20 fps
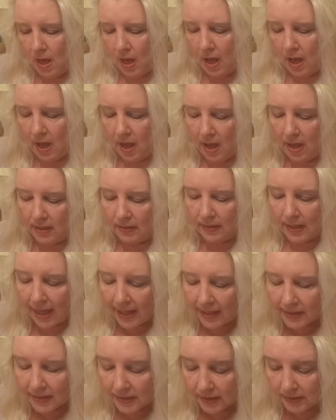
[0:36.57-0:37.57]
A
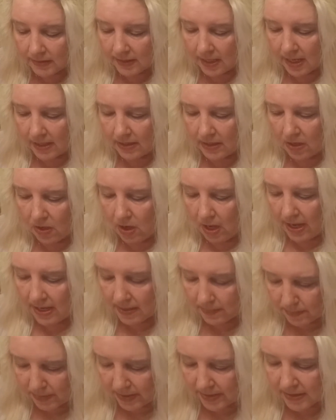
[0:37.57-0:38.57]
lot of good luck and
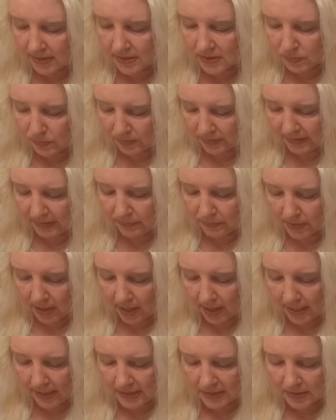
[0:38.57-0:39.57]
abundance with you
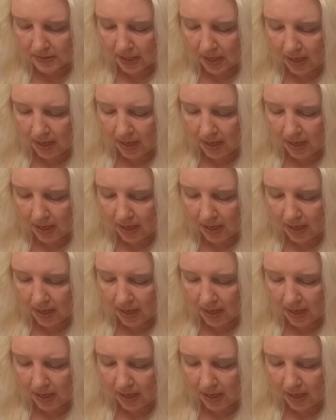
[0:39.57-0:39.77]
guys,